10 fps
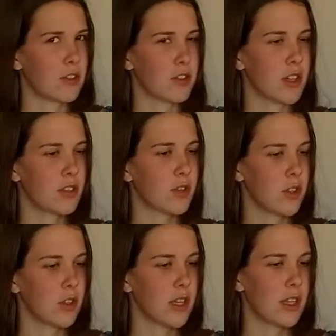dress for
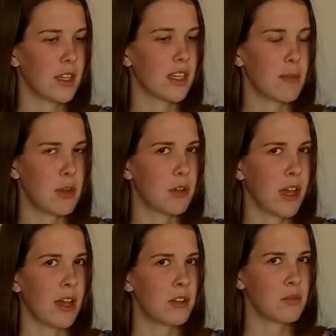looking like I milk
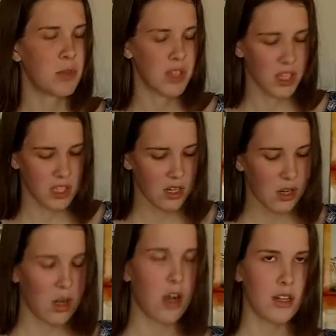cows, but like,
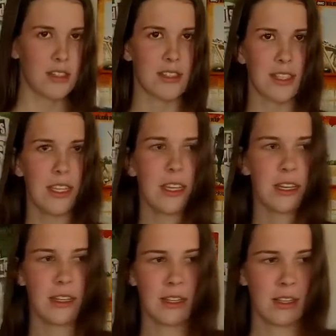honestly,
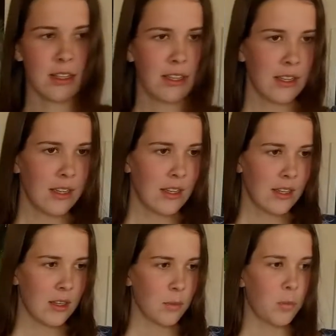
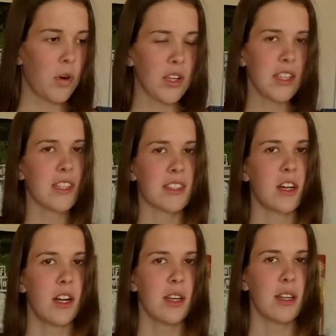putting this
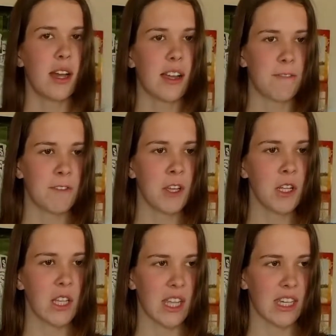on, I
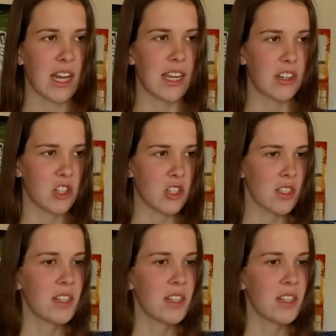feel like I just...